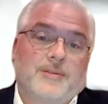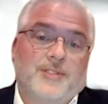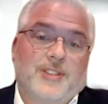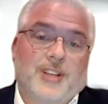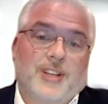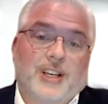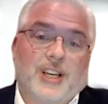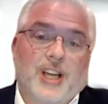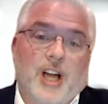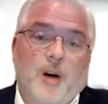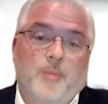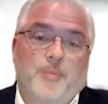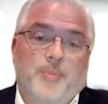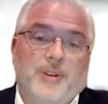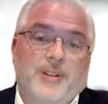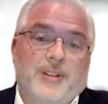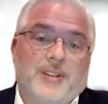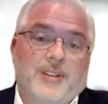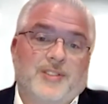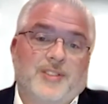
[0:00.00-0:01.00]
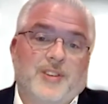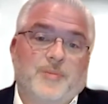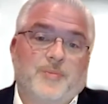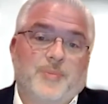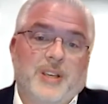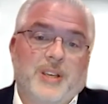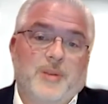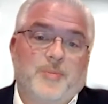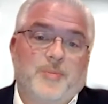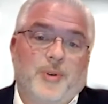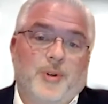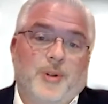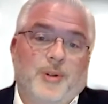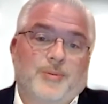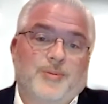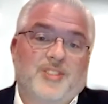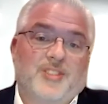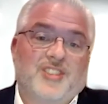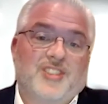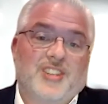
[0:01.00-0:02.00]
to companies and
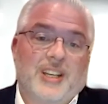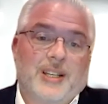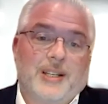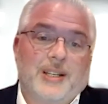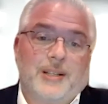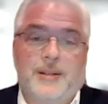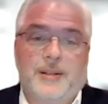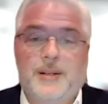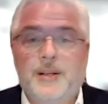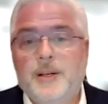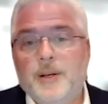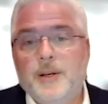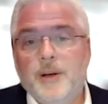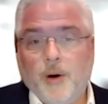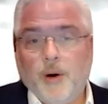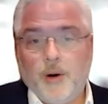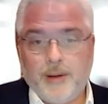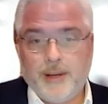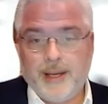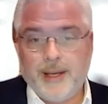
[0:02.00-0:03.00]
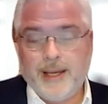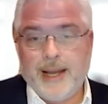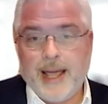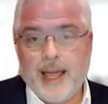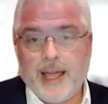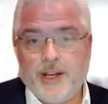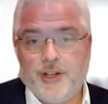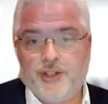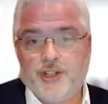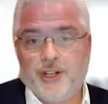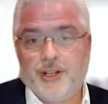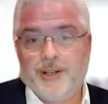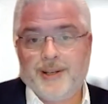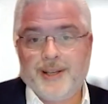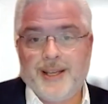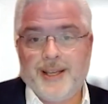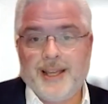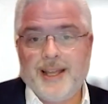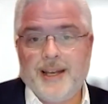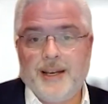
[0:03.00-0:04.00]
people sitting in Asia
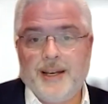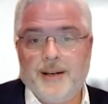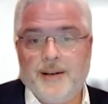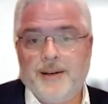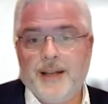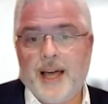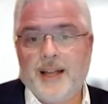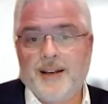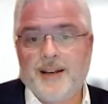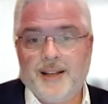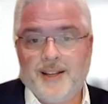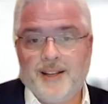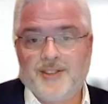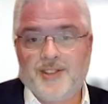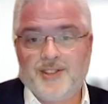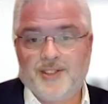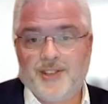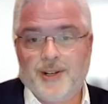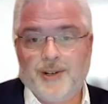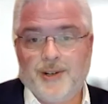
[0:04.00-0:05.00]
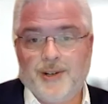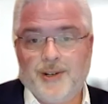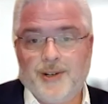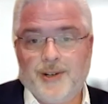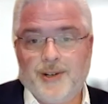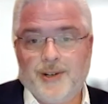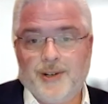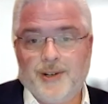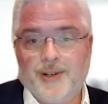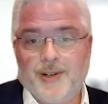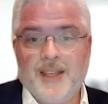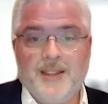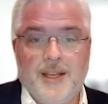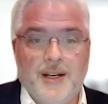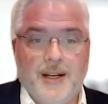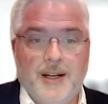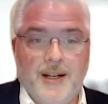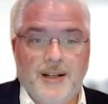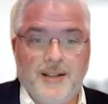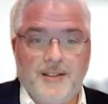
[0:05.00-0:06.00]
and not necessarily in the
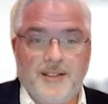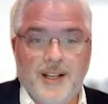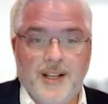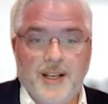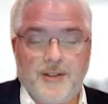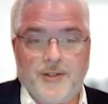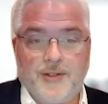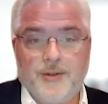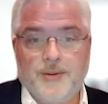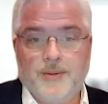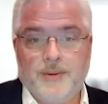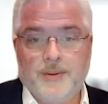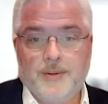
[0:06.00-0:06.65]
United States.